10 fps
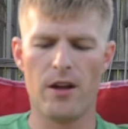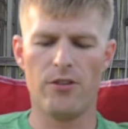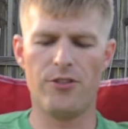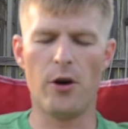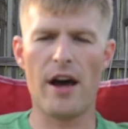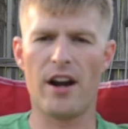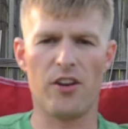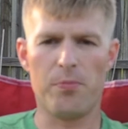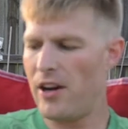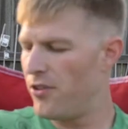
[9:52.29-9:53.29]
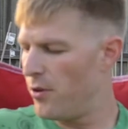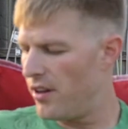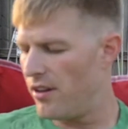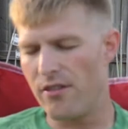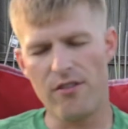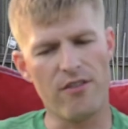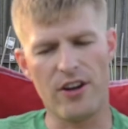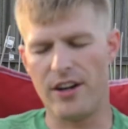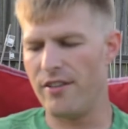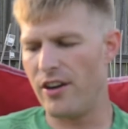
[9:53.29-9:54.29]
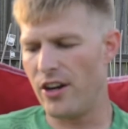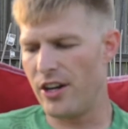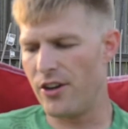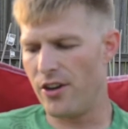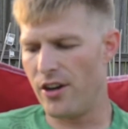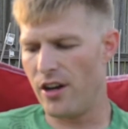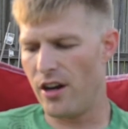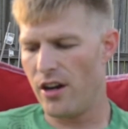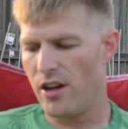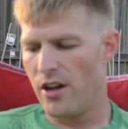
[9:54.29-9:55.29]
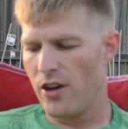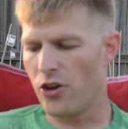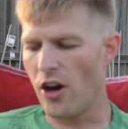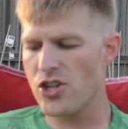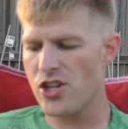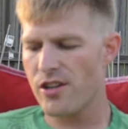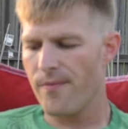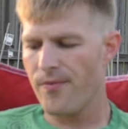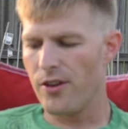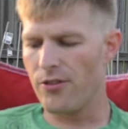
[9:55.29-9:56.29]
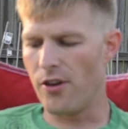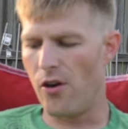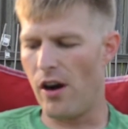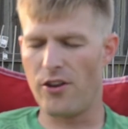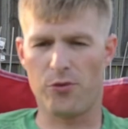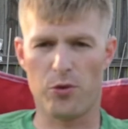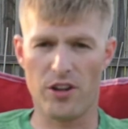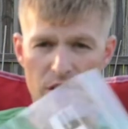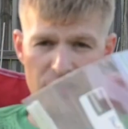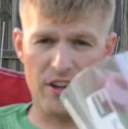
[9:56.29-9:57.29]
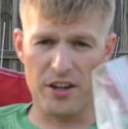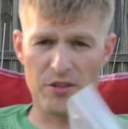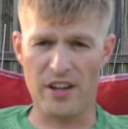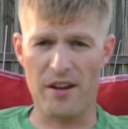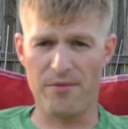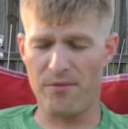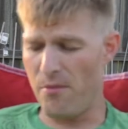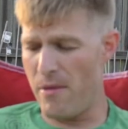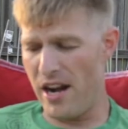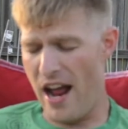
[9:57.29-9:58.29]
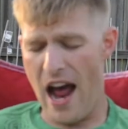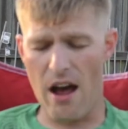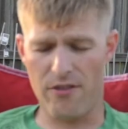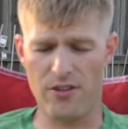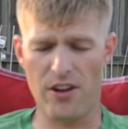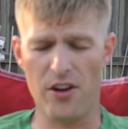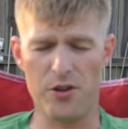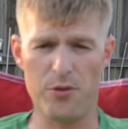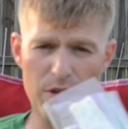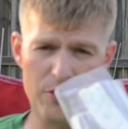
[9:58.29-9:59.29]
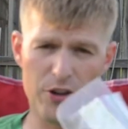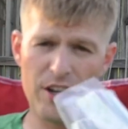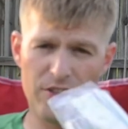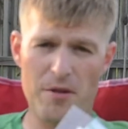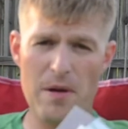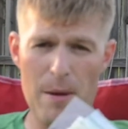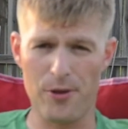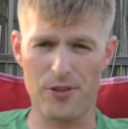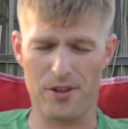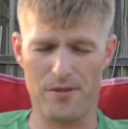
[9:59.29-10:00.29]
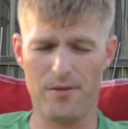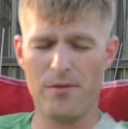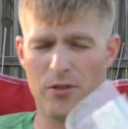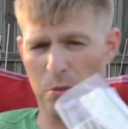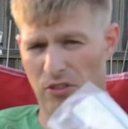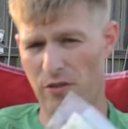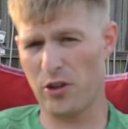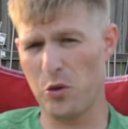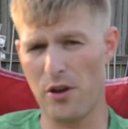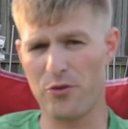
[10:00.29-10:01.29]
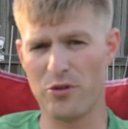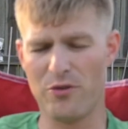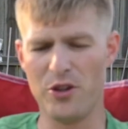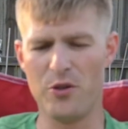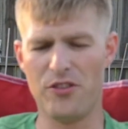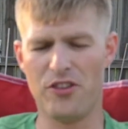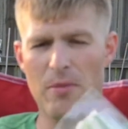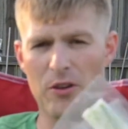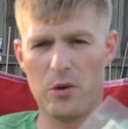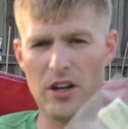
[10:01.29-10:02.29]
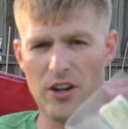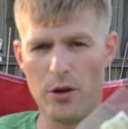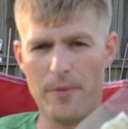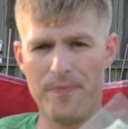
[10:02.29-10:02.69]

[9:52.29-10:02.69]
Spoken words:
Still had a nice bite to it. Very, very good crunch. So I just wanted to take that minute and a half and tell you, if you're going to send peppers, specifically ones for review, this is the best way to do it.